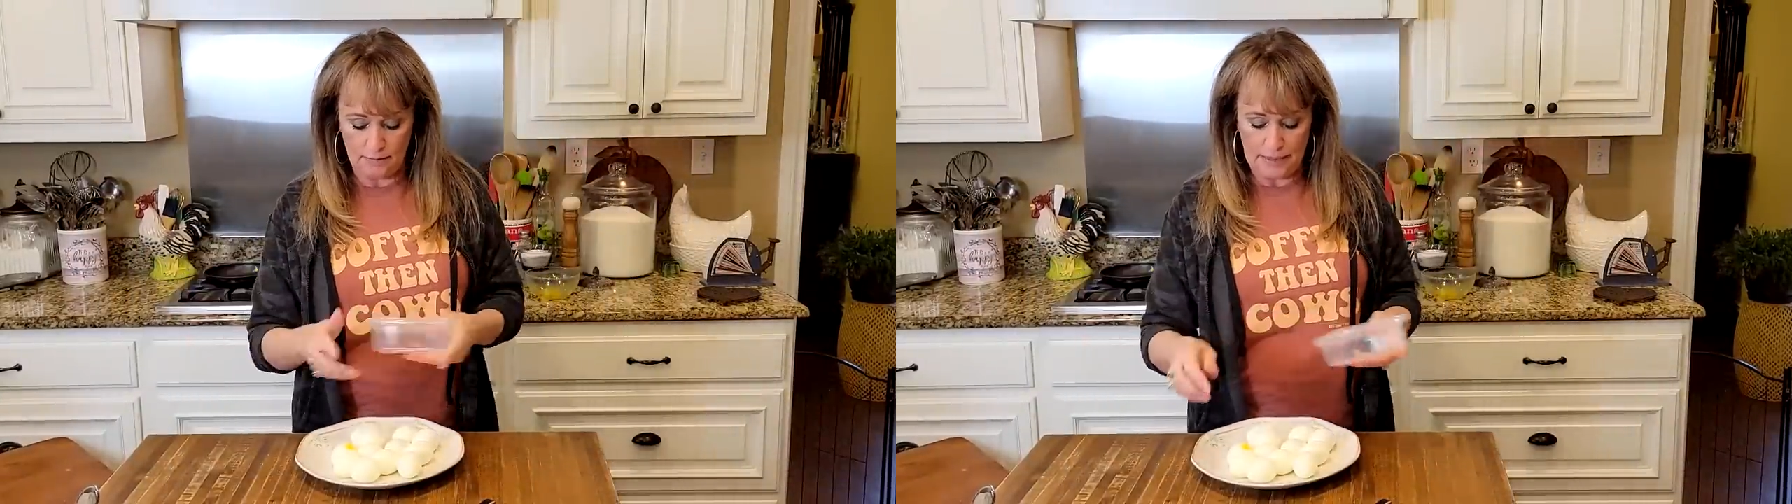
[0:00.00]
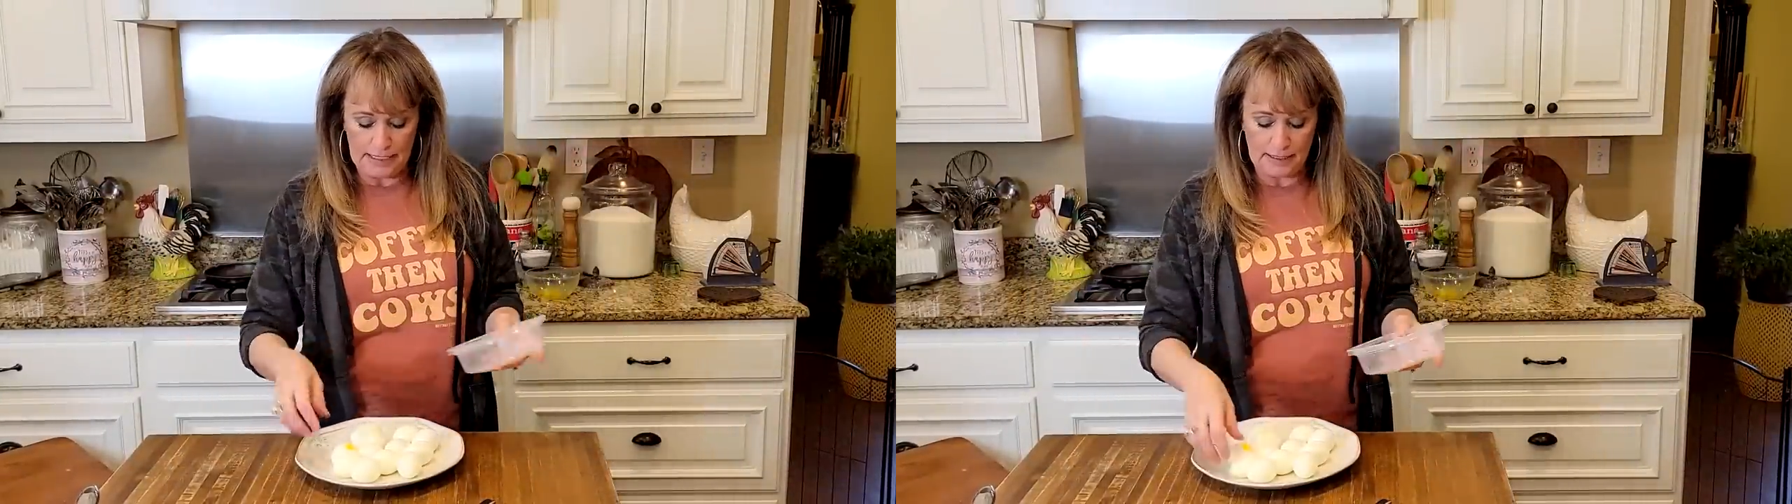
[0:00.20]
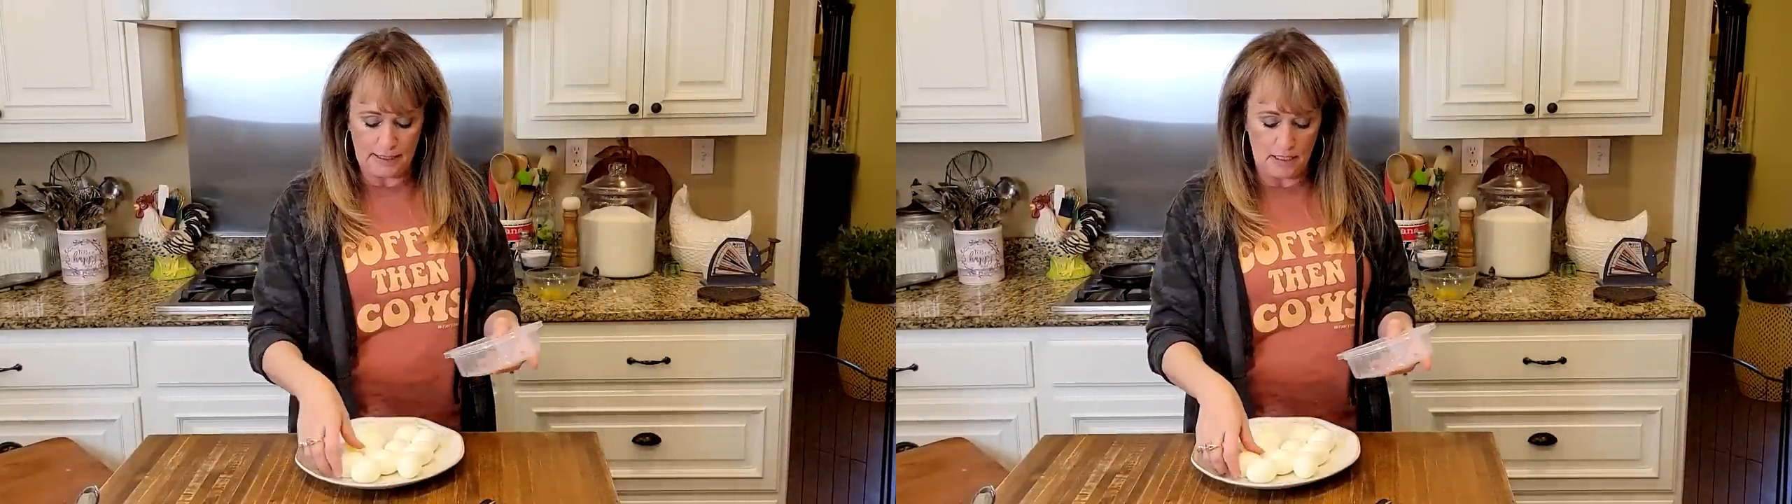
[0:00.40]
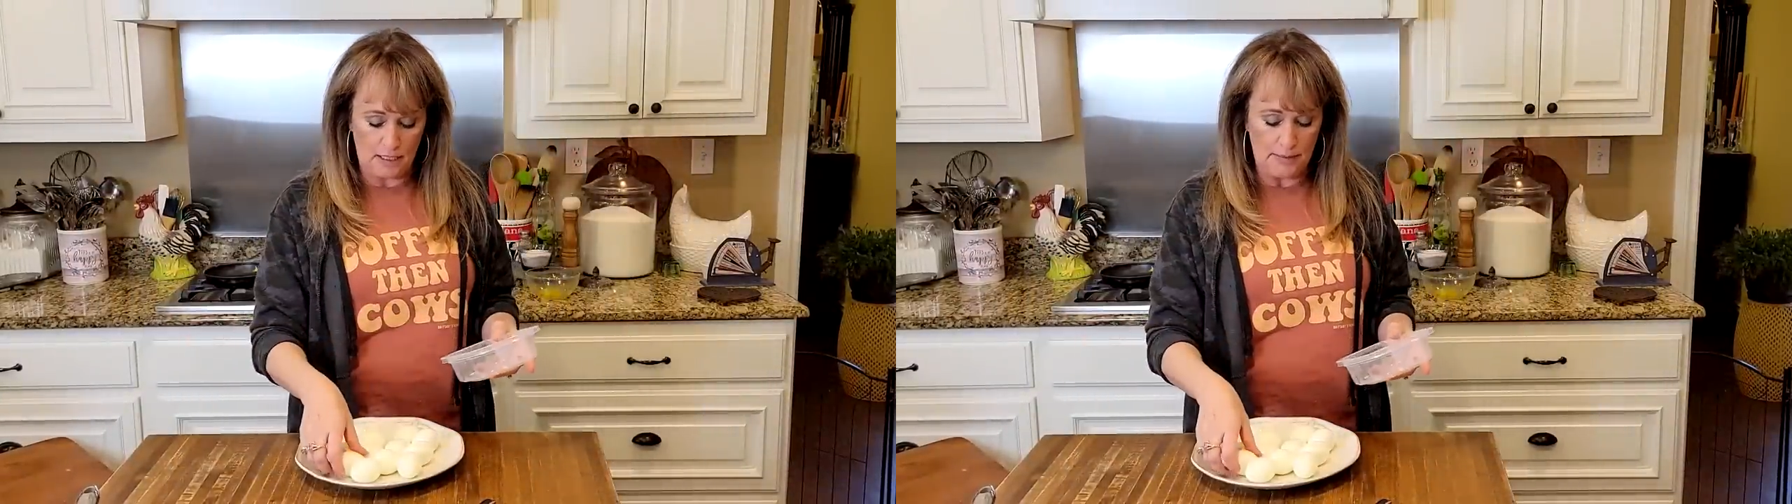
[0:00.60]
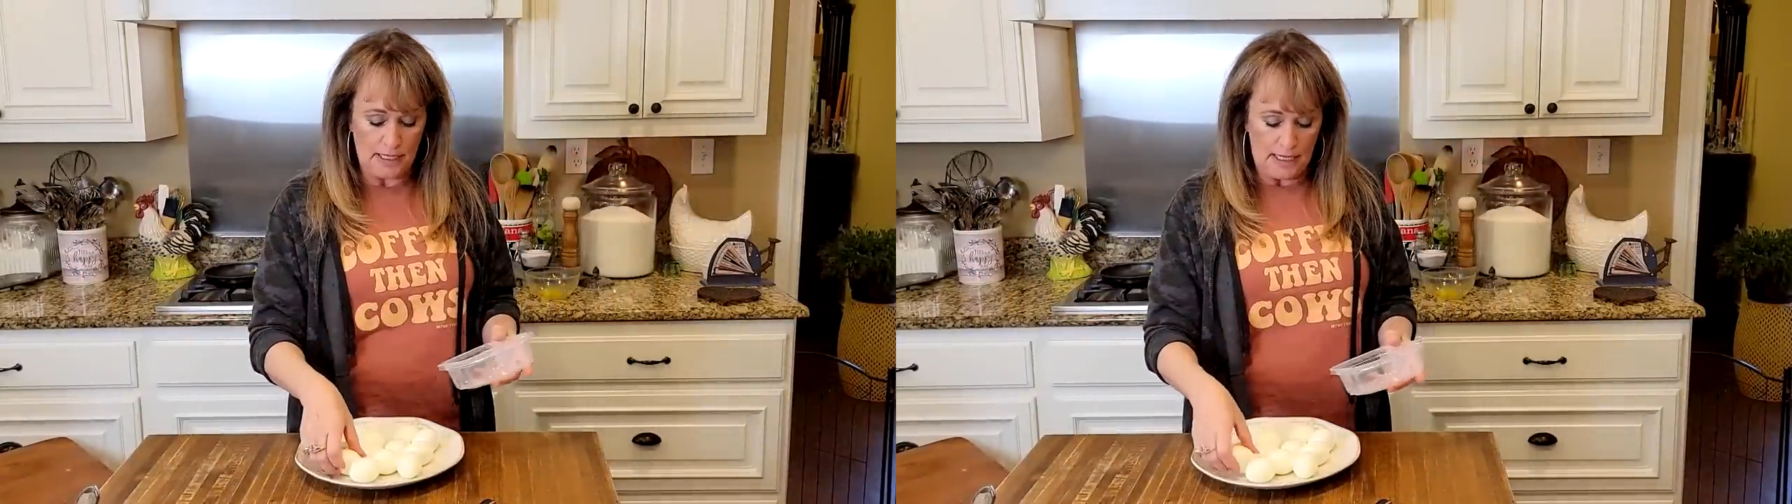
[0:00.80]
mess it
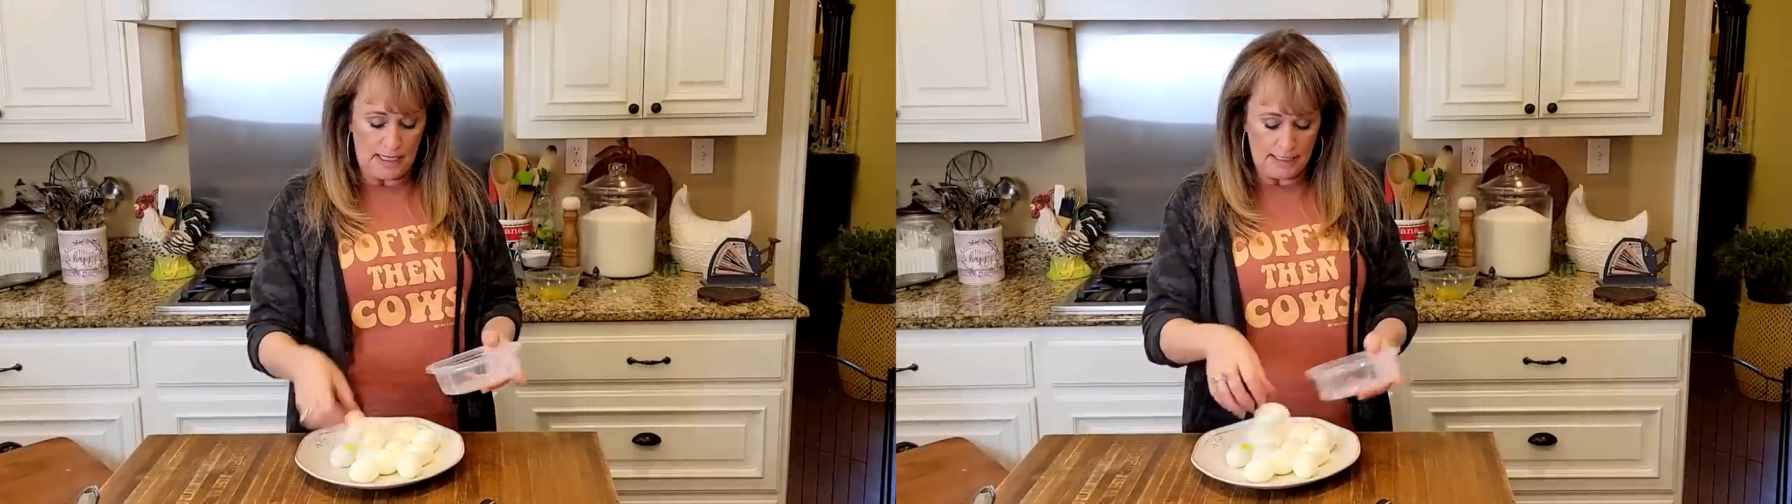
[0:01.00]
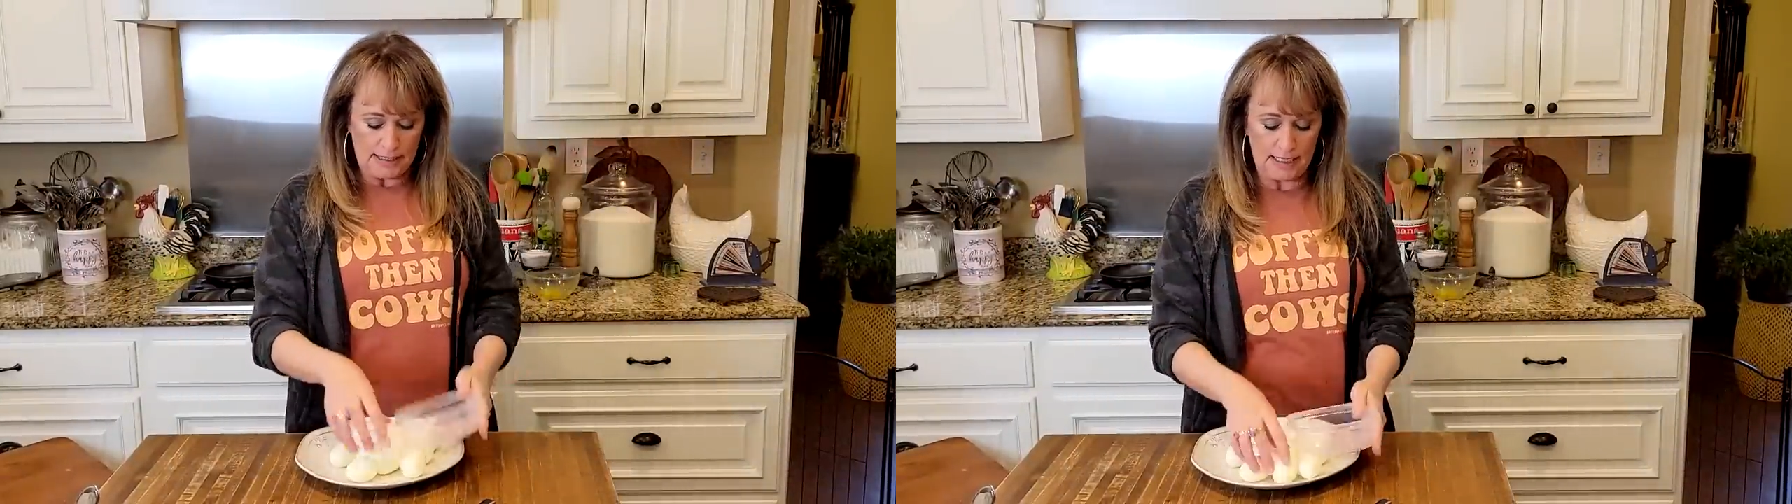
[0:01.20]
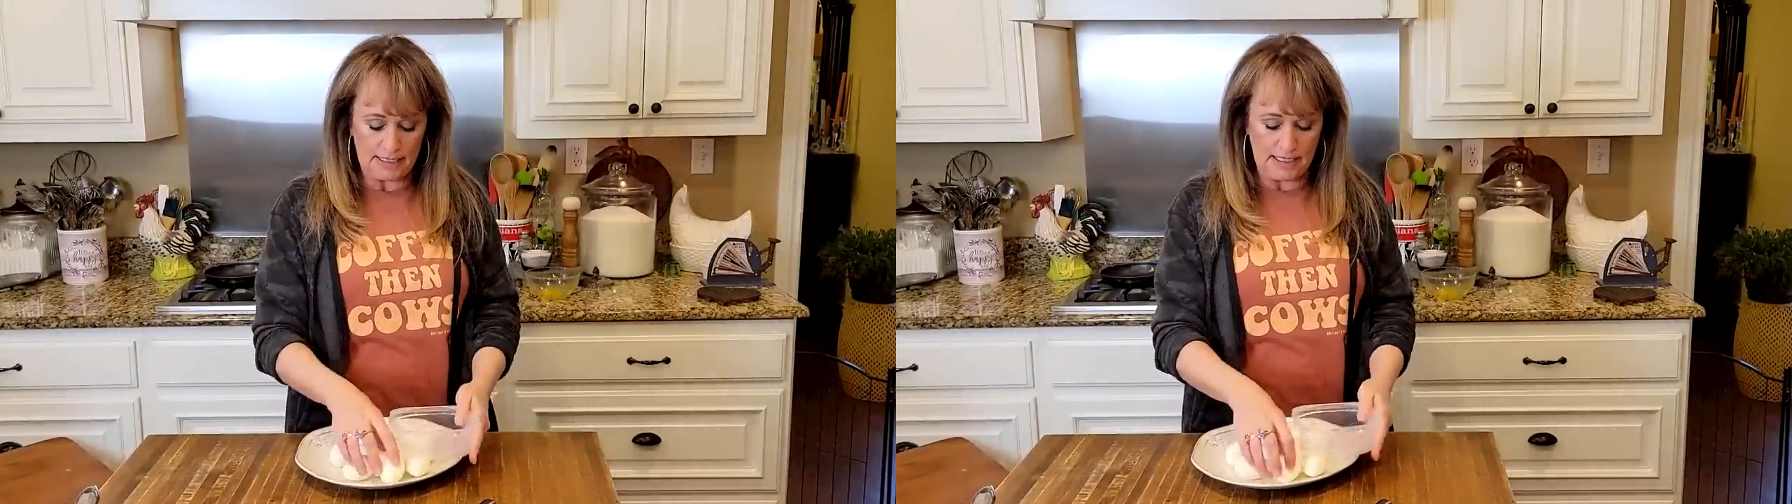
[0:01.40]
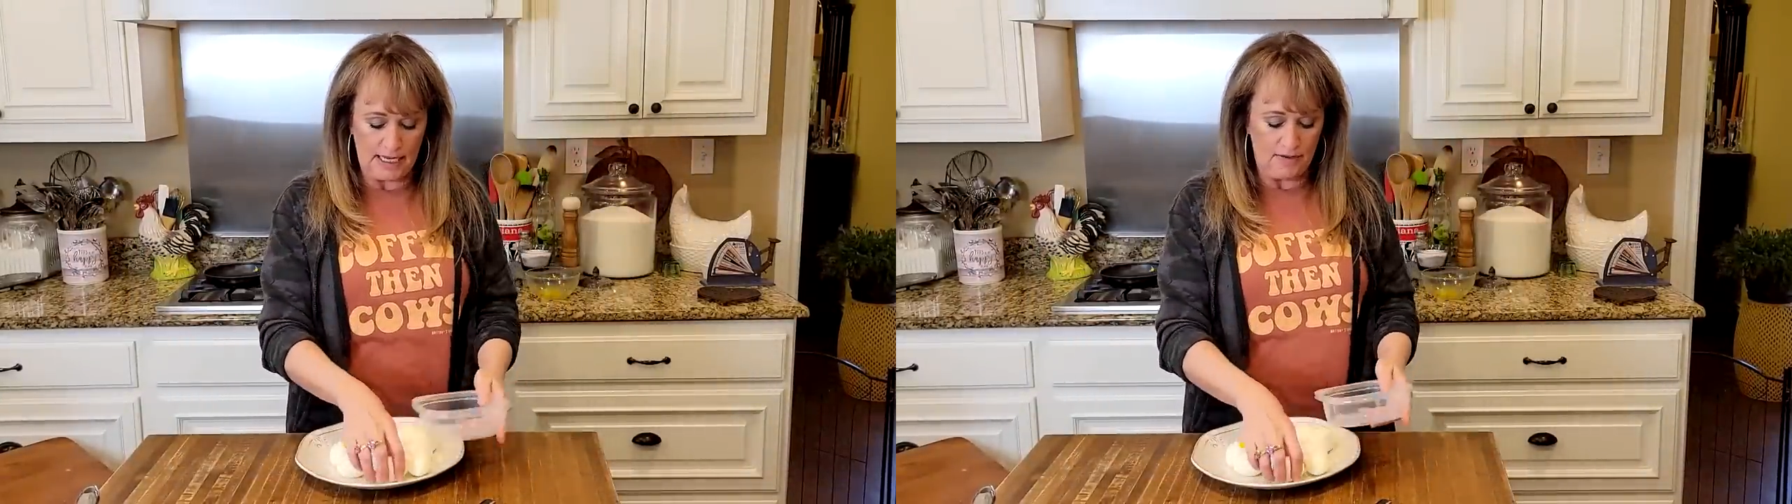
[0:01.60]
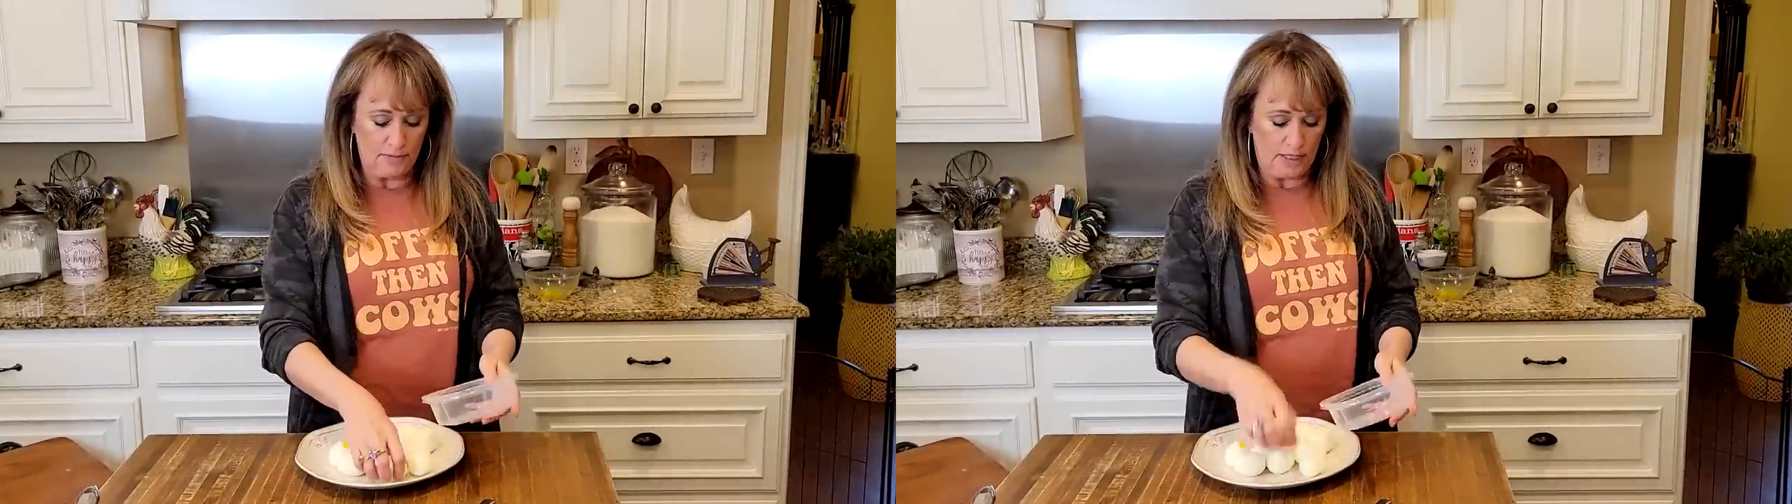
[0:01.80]
up is I
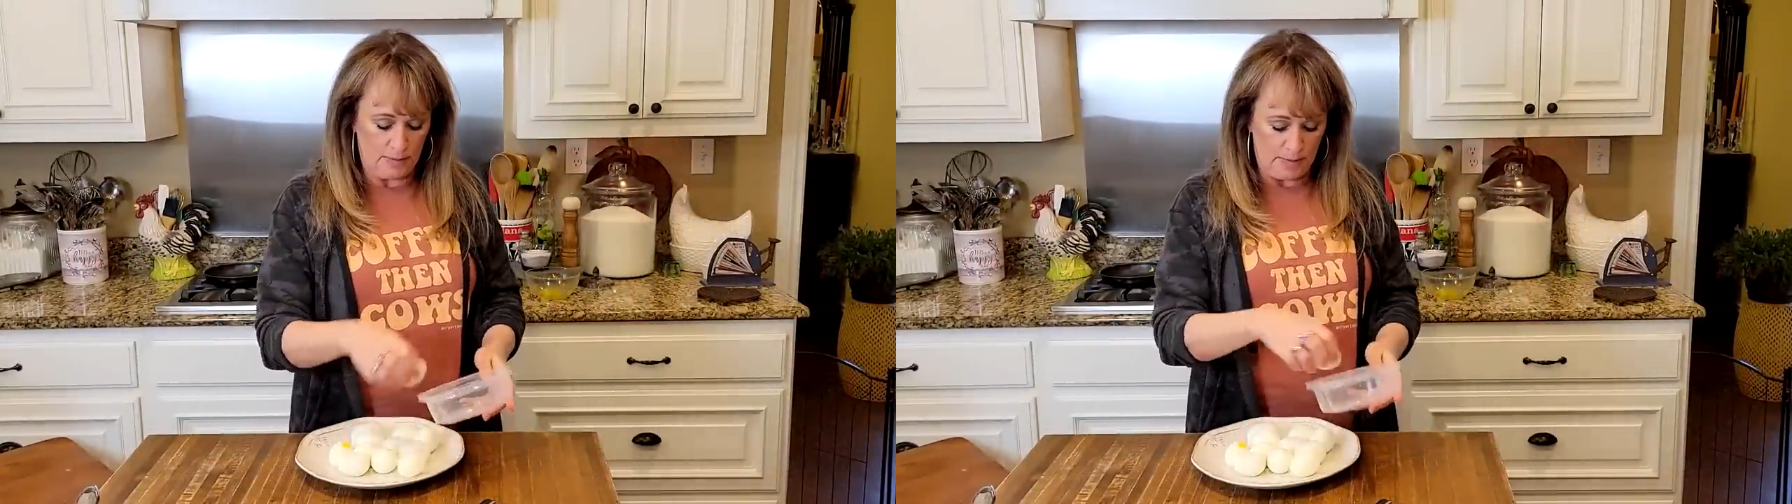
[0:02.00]
save me